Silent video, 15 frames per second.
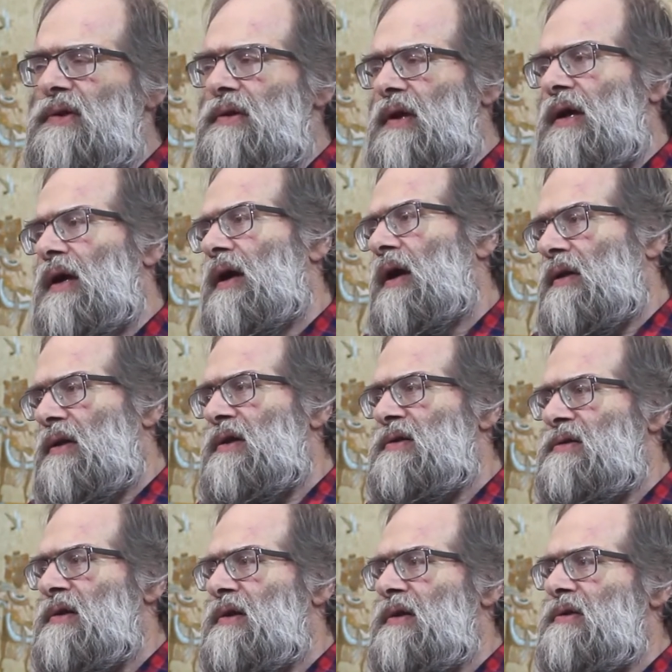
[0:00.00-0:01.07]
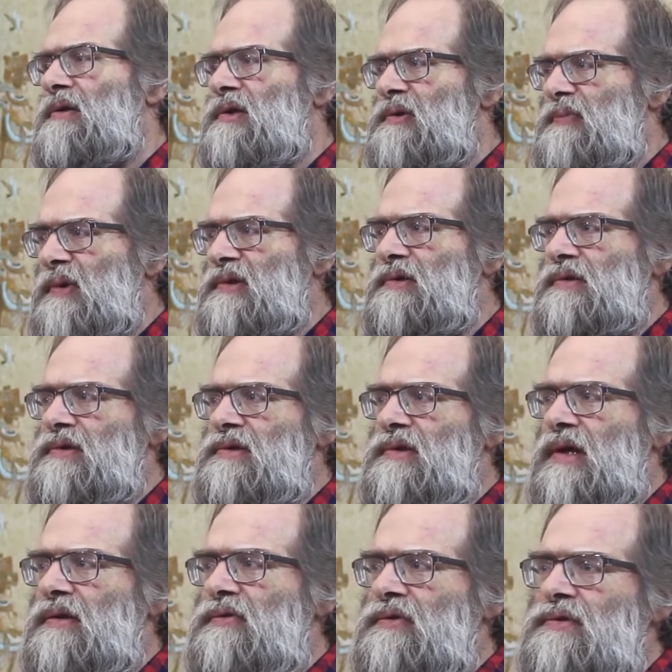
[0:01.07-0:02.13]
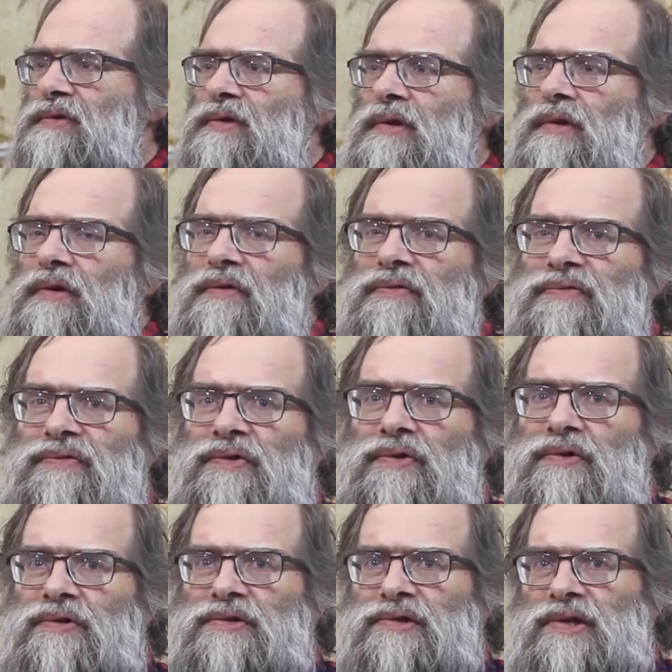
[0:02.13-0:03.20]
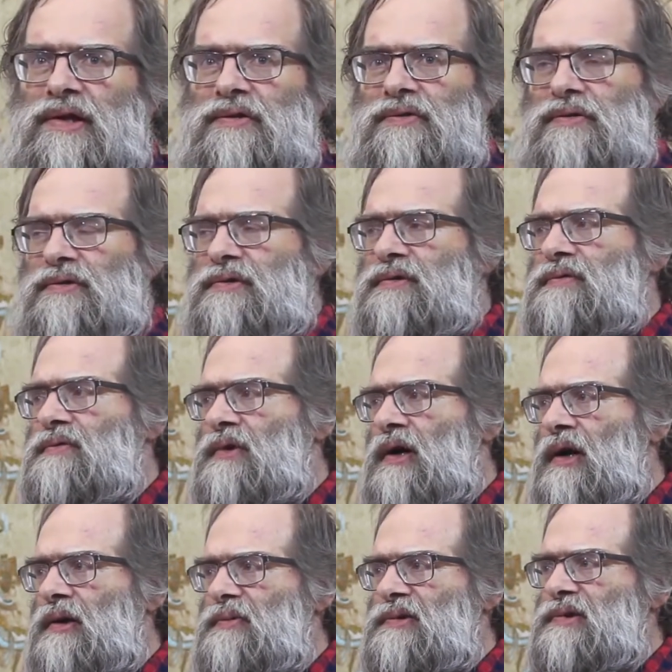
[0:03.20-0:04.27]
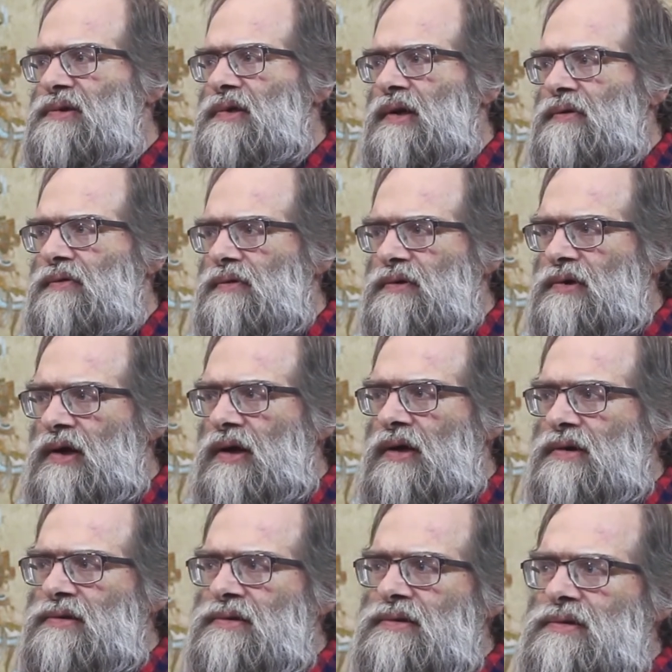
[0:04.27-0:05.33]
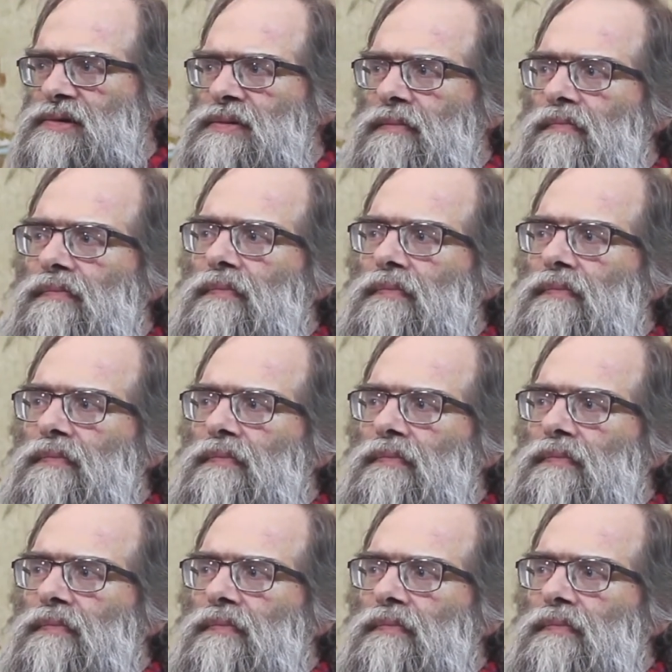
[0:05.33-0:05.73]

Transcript: they at least enacted a special status for scheduled tribes and scheduled castes,